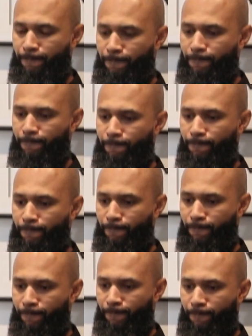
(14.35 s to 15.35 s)

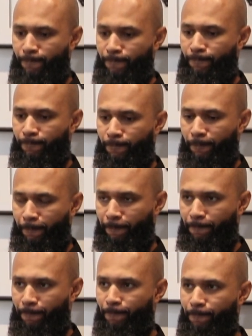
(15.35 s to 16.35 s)

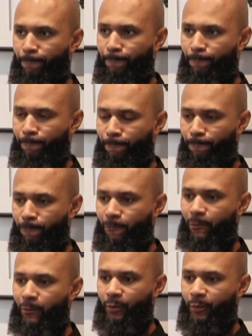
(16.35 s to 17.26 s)
(silent)